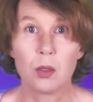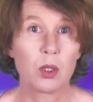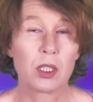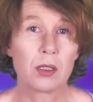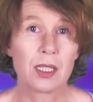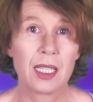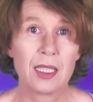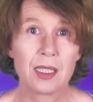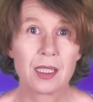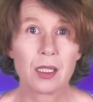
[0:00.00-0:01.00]
One could
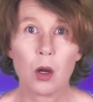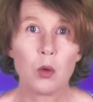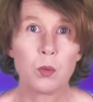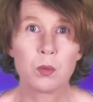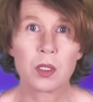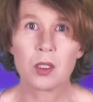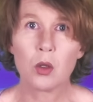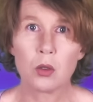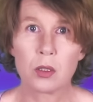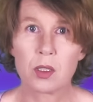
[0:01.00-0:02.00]
say it's open
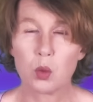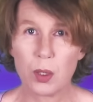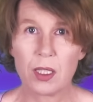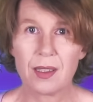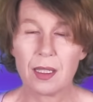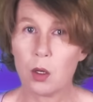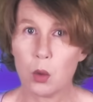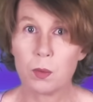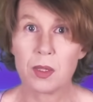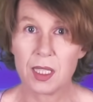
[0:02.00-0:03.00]
source with an open